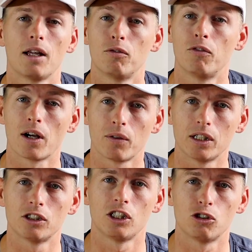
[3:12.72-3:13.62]
and vary
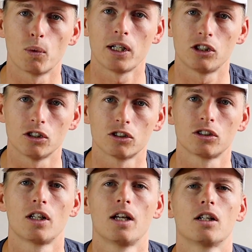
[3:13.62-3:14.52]
the
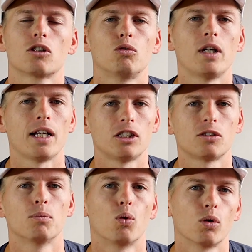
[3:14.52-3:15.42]
situations,
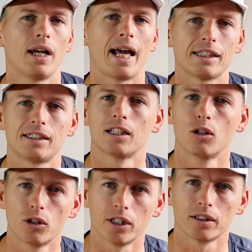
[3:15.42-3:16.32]
creates more lasting
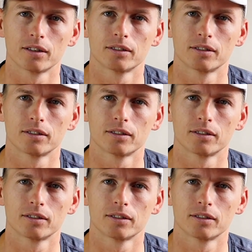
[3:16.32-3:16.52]
learning.